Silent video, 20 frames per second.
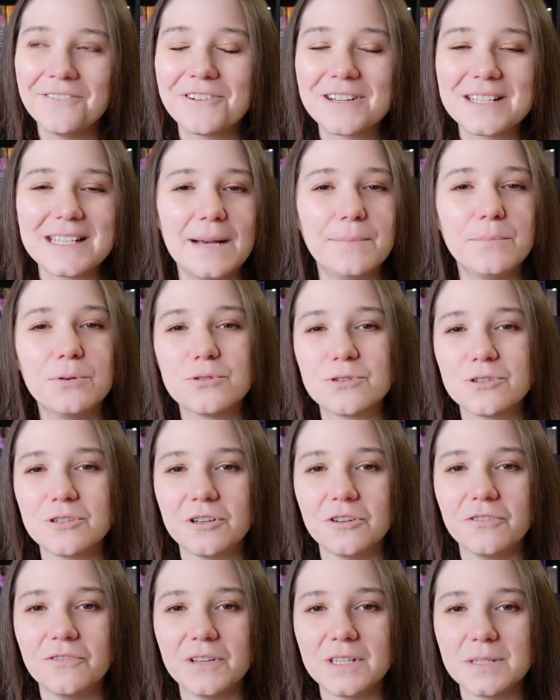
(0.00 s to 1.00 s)
For example,
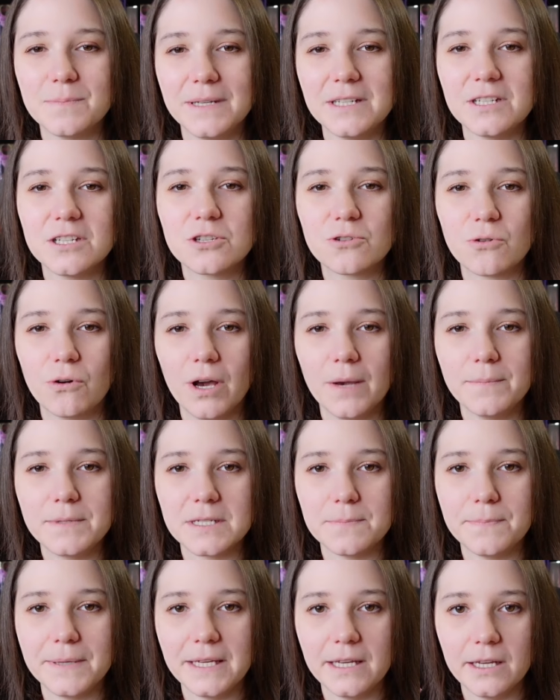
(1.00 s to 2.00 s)
stuff has been described
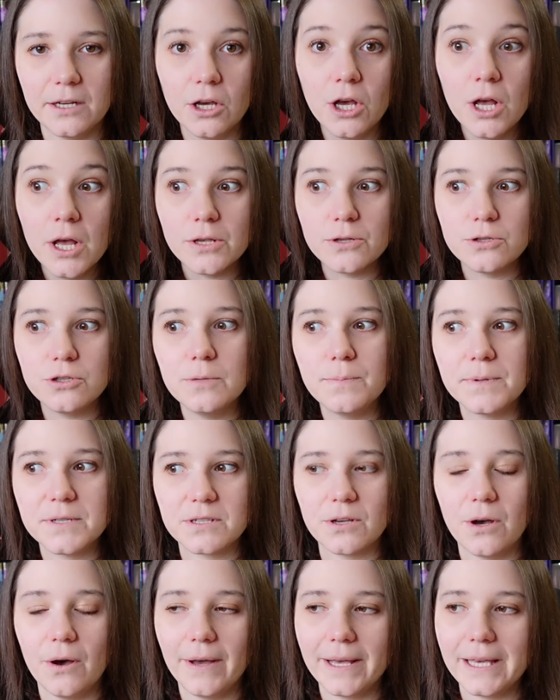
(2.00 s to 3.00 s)
as being
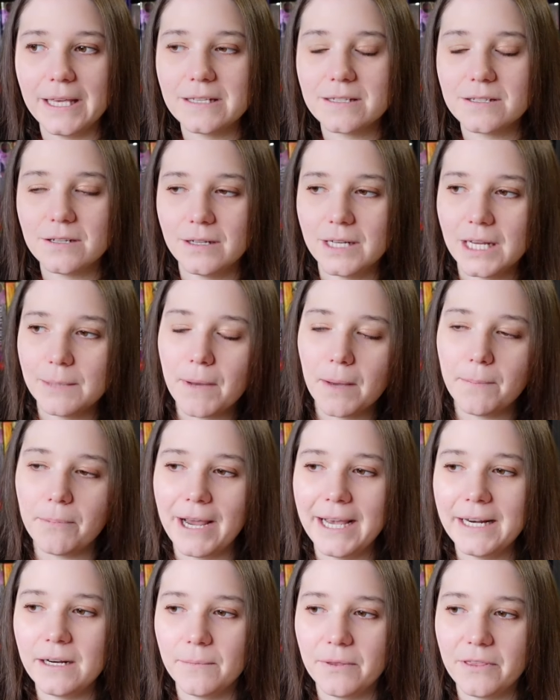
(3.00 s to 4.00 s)
supersized, and in my
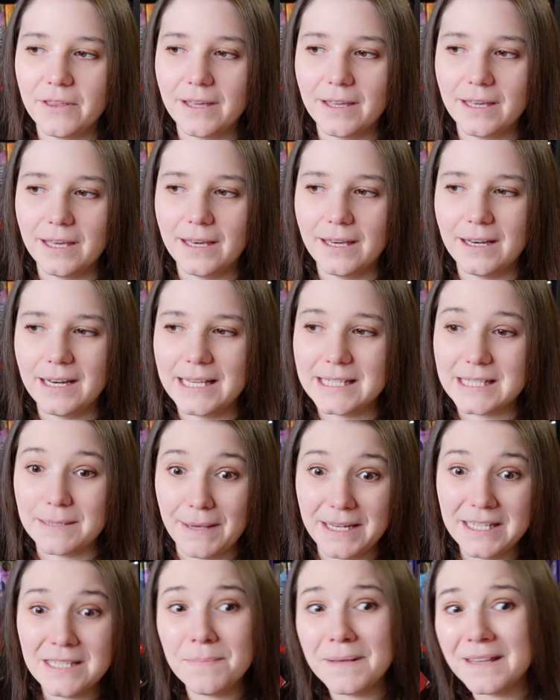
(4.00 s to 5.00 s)
brain I'm thinking, is it
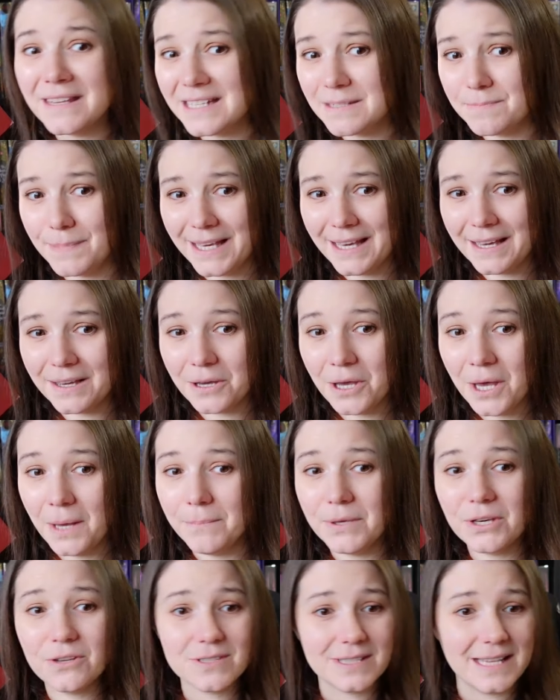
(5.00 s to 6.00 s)
meant to be this big?
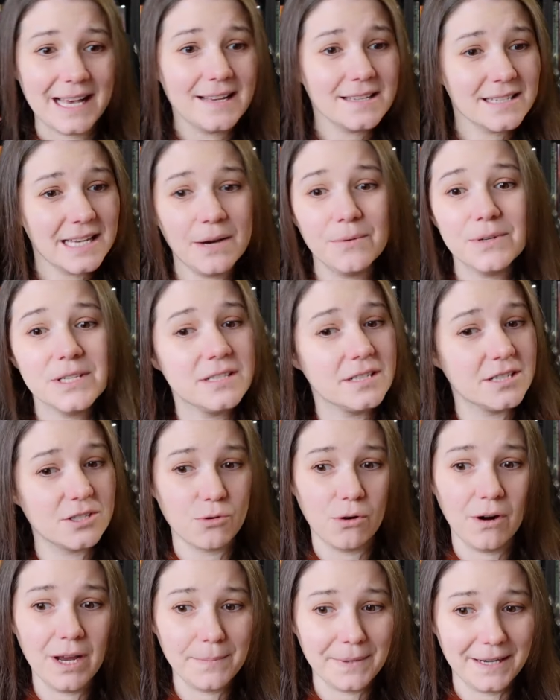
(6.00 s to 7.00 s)
Because that's how it's
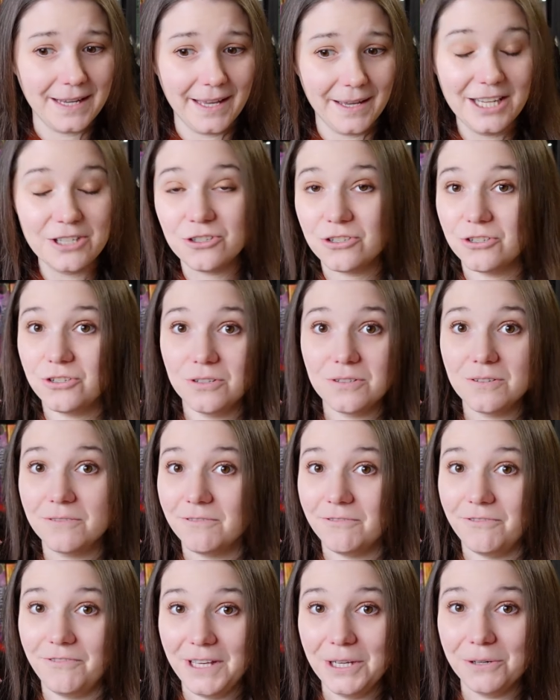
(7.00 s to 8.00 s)
describing it. It just
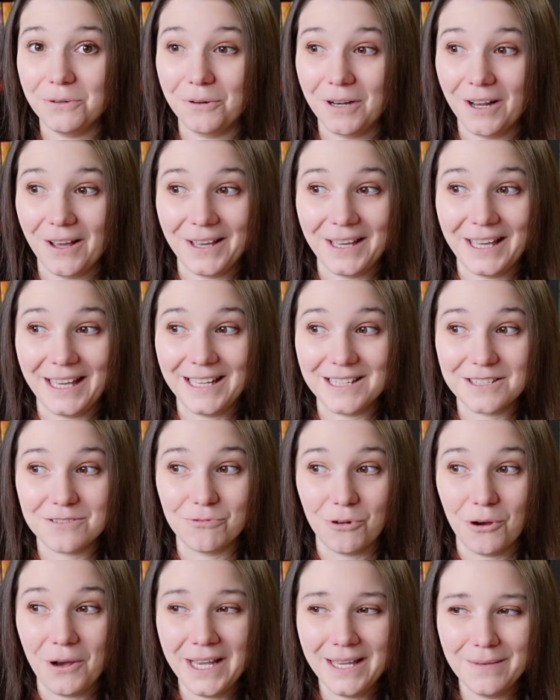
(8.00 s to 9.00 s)
doesn't feel like it's
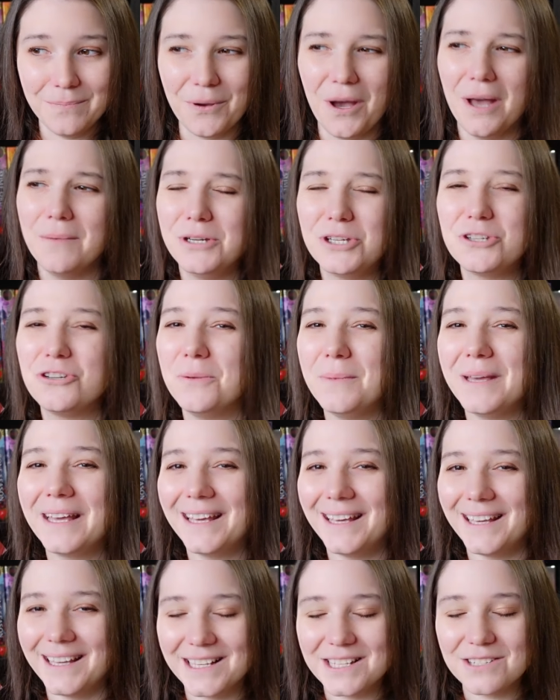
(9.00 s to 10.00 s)
right, but I'm assuming
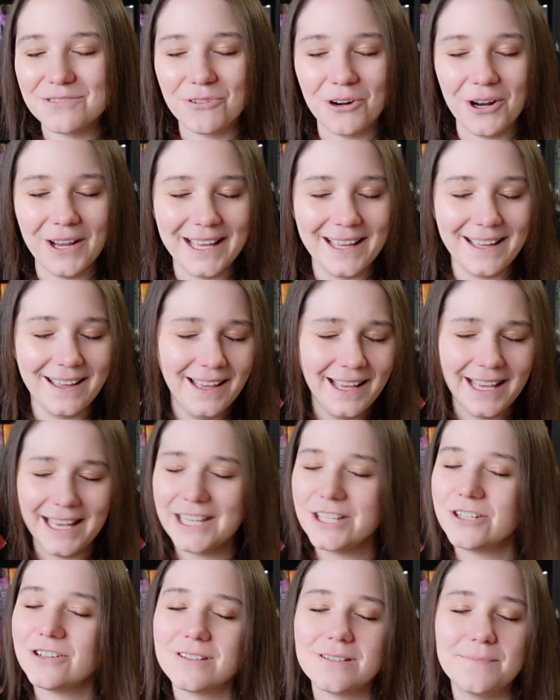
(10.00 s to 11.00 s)
it is right.
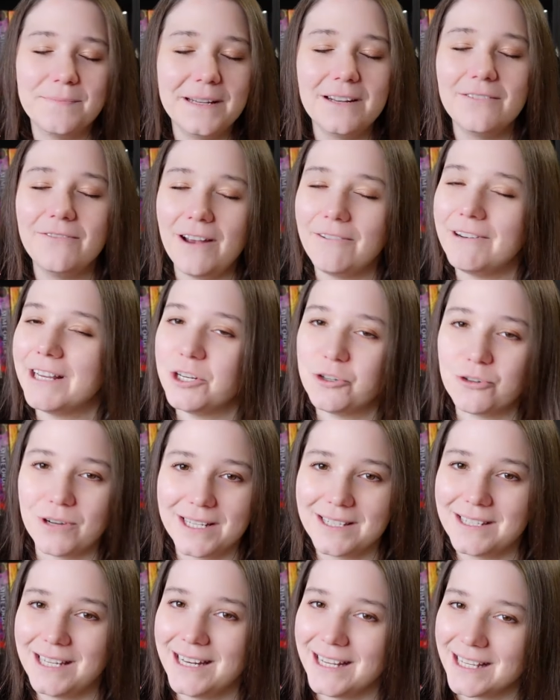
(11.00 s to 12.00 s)
It's just been a very
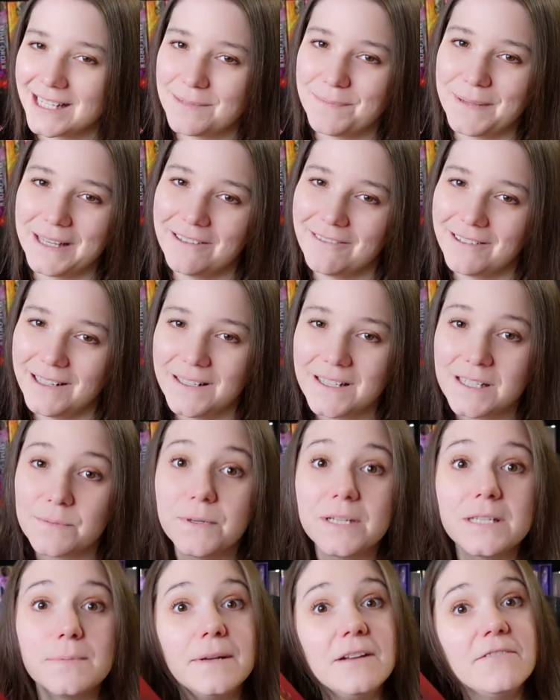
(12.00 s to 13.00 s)
interesting experience,
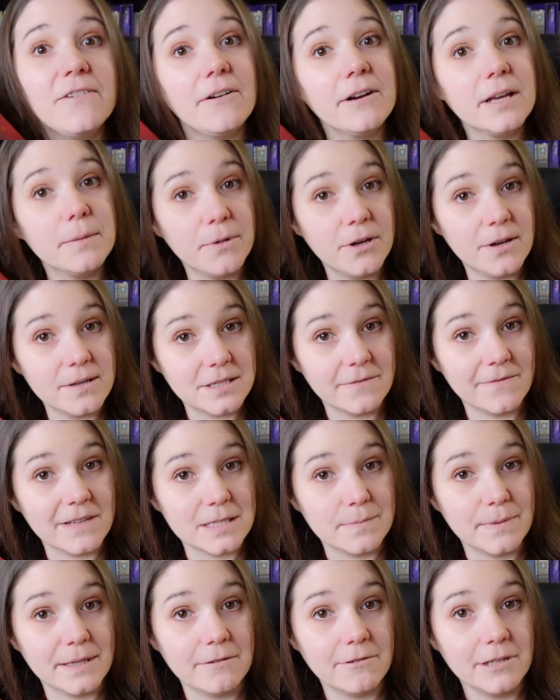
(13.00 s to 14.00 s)
but it's been a very immersive
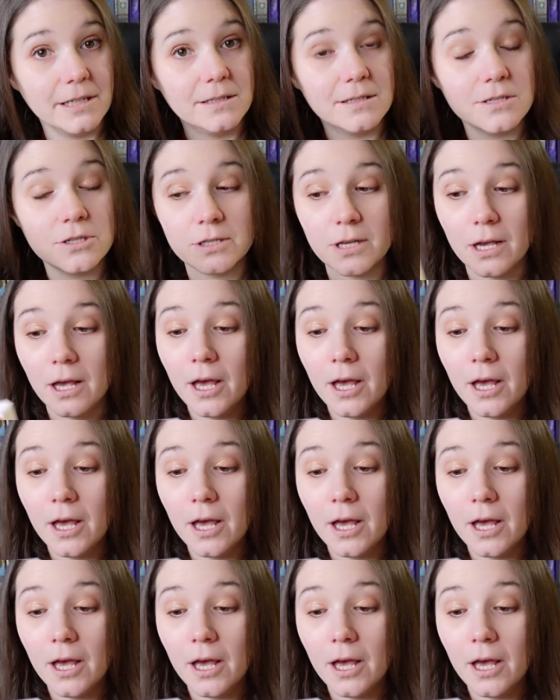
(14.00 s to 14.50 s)
experience.